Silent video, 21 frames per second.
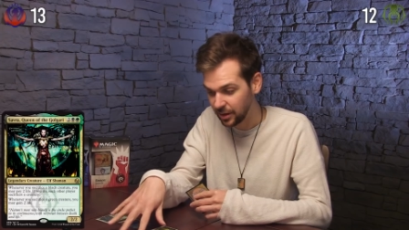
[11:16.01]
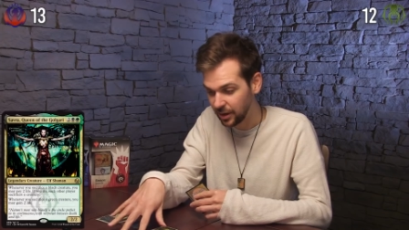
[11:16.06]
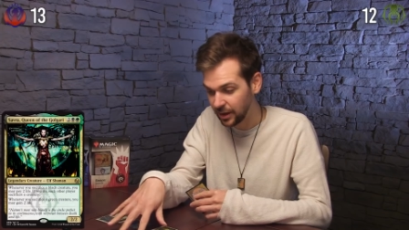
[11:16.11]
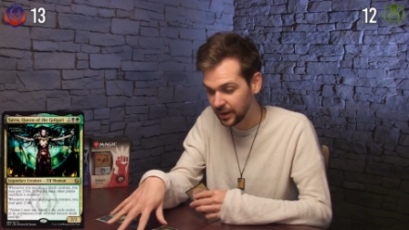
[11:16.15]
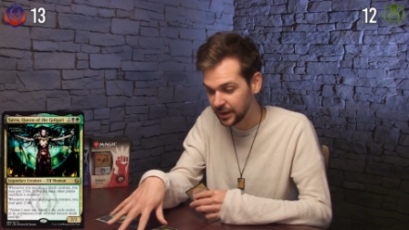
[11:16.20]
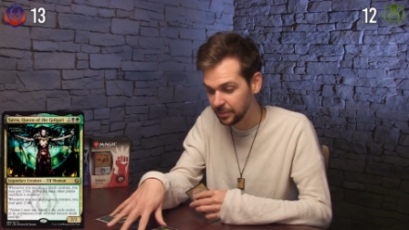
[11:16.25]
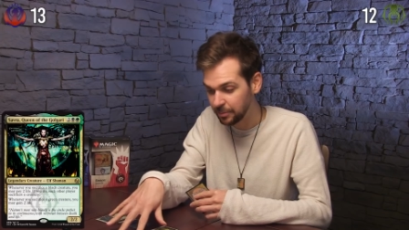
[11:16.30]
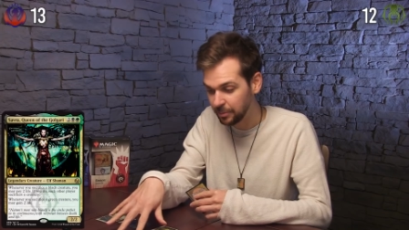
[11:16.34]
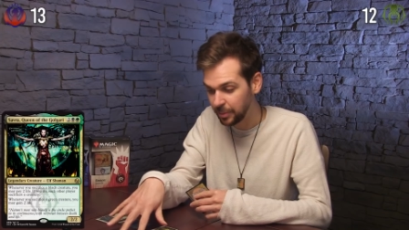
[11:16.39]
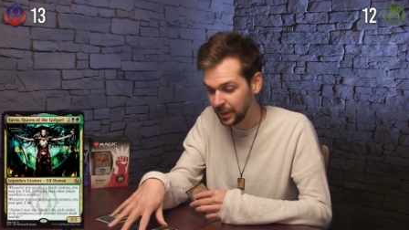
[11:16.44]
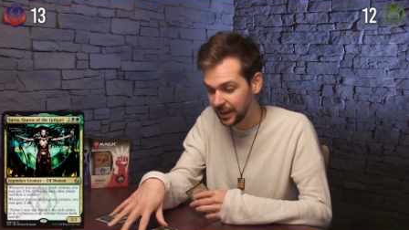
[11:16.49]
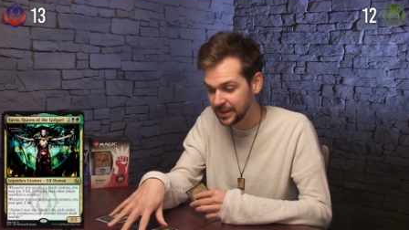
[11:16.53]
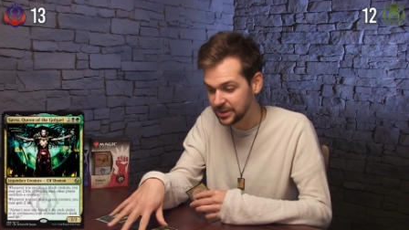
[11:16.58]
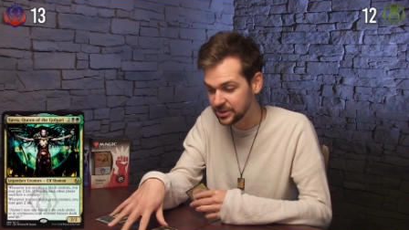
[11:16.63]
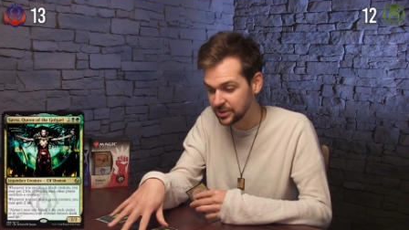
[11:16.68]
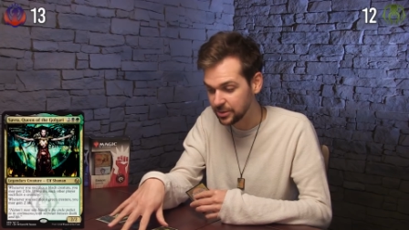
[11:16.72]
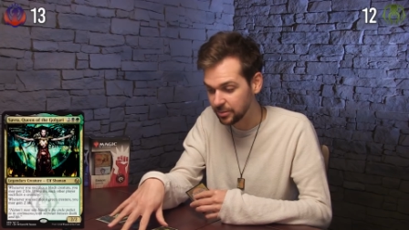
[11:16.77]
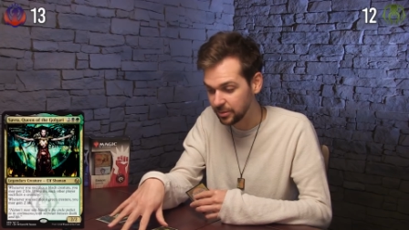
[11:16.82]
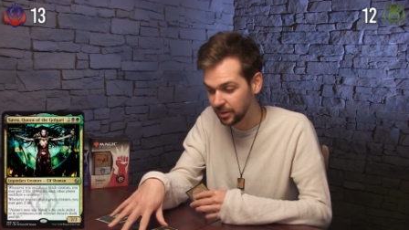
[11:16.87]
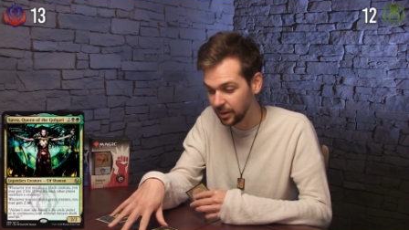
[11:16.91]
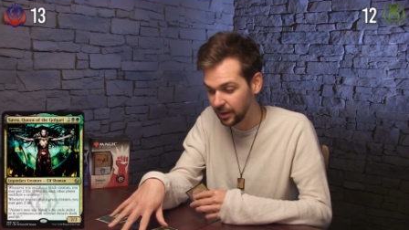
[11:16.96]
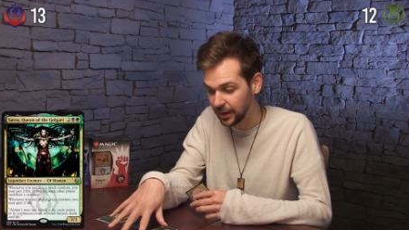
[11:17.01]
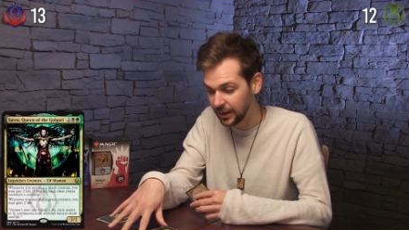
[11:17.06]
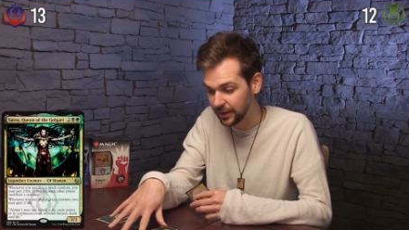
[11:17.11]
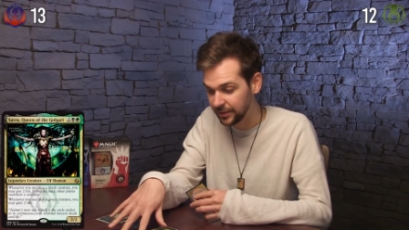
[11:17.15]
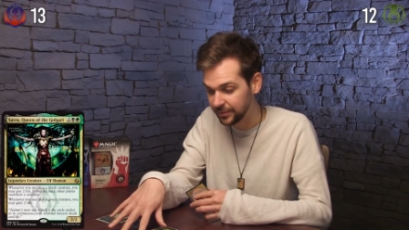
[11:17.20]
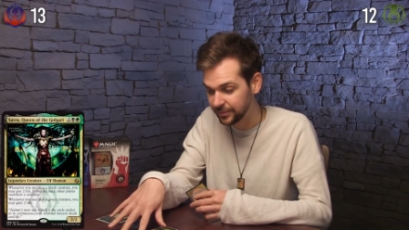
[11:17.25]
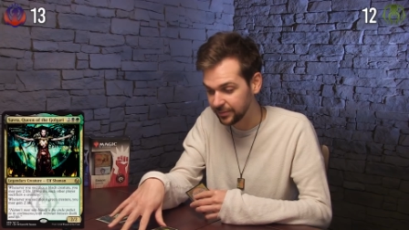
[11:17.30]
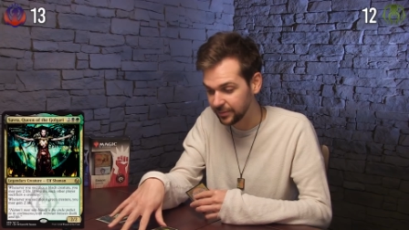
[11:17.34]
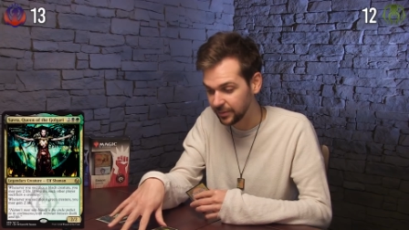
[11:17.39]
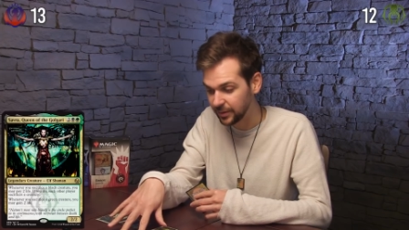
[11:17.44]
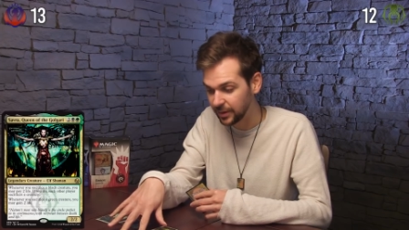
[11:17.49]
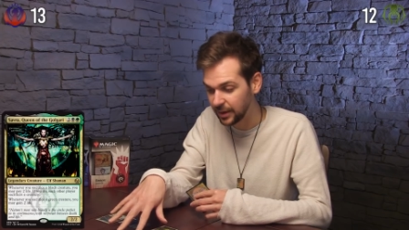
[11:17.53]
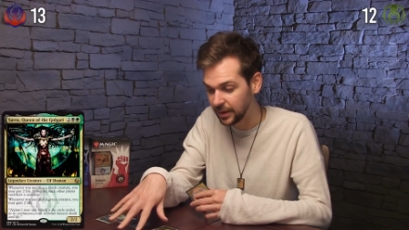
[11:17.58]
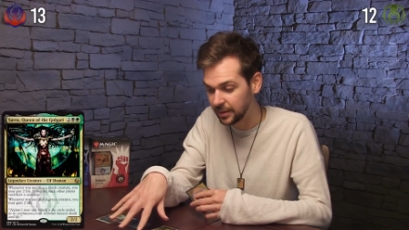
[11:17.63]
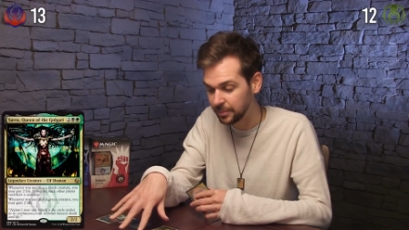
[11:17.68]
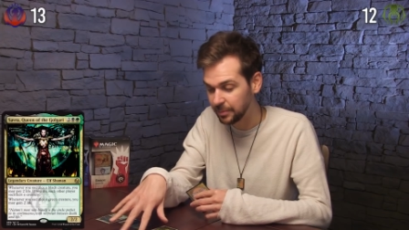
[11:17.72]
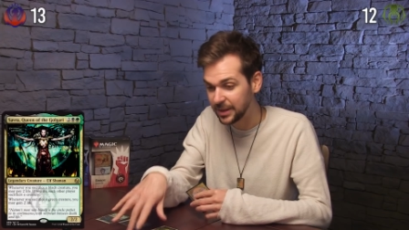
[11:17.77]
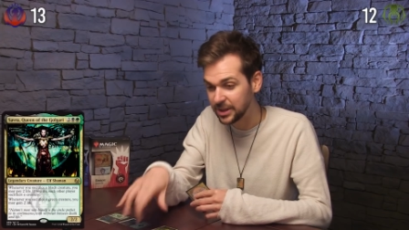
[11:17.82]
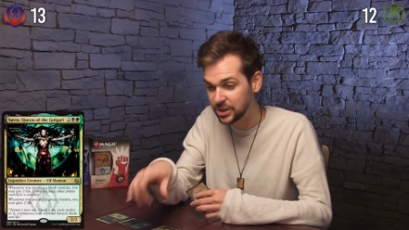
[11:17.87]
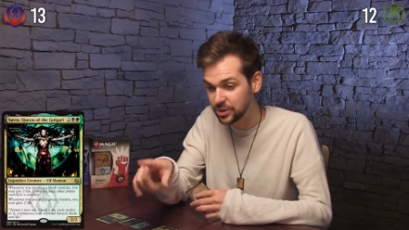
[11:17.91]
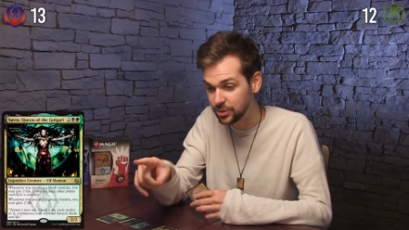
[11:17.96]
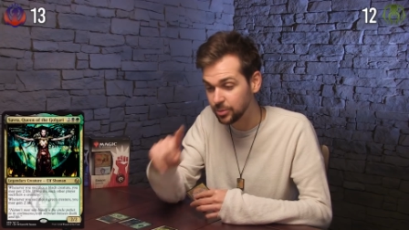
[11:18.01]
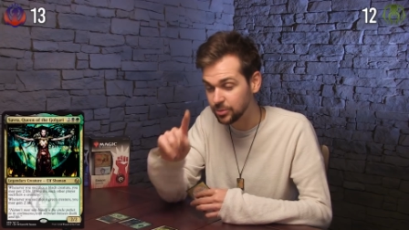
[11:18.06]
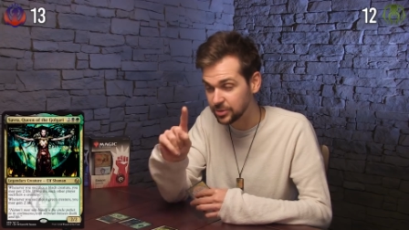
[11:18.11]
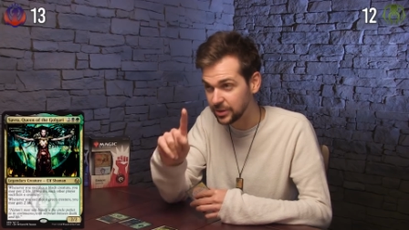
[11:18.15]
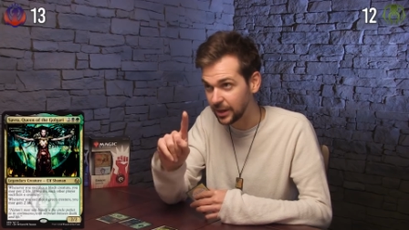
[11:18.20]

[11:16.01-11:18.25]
I can pay two life and make you